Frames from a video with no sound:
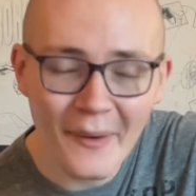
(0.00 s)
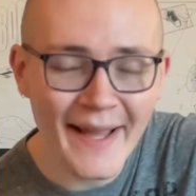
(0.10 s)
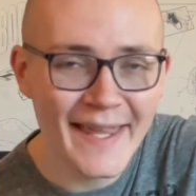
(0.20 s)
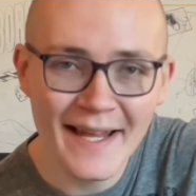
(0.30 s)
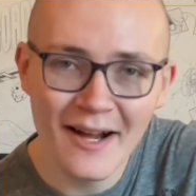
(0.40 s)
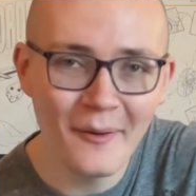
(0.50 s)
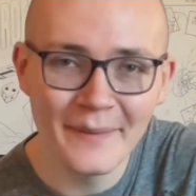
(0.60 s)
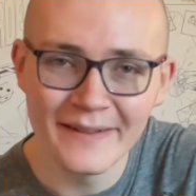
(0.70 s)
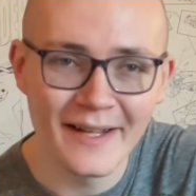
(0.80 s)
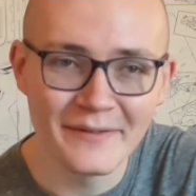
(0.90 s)
can't help
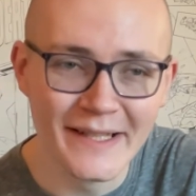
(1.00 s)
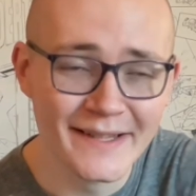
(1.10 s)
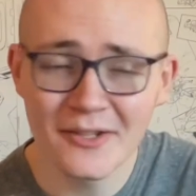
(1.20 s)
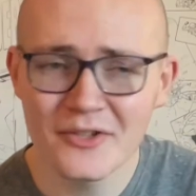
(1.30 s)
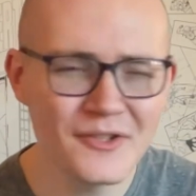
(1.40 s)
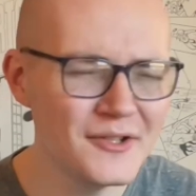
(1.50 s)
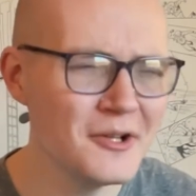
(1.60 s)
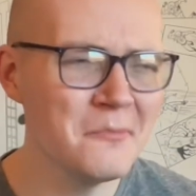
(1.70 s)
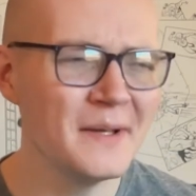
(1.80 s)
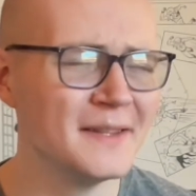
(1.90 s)
but love it. They're
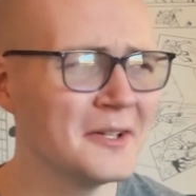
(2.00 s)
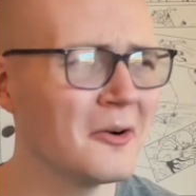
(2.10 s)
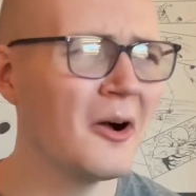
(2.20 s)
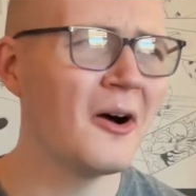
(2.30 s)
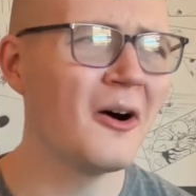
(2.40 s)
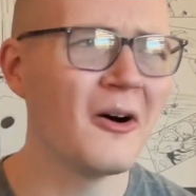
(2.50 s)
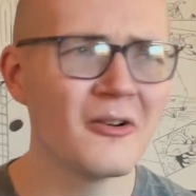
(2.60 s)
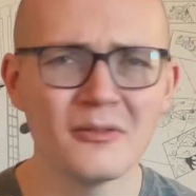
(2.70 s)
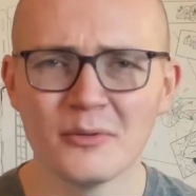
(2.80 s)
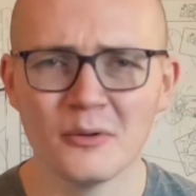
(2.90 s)
stupid, they're
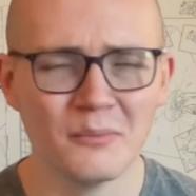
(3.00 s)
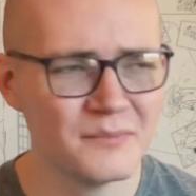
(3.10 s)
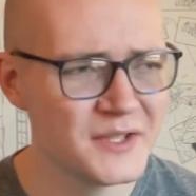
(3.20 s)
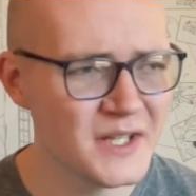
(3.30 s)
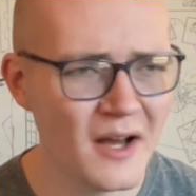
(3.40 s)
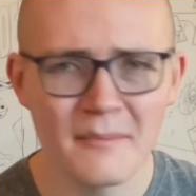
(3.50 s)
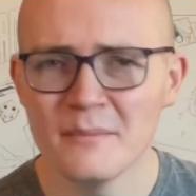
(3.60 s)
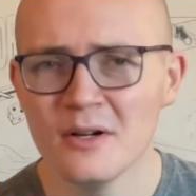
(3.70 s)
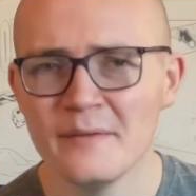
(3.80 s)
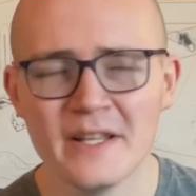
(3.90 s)
horrible, dumb
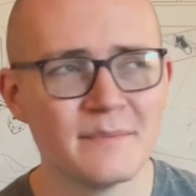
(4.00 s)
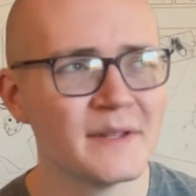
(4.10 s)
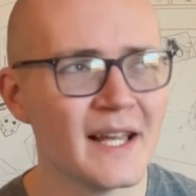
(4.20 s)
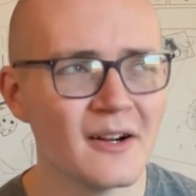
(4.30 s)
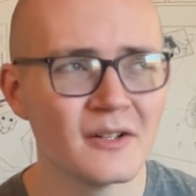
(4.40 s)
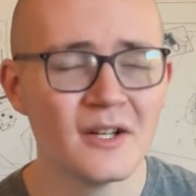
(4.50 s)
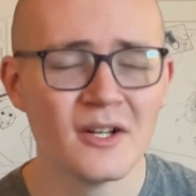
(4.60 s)
movies, but they're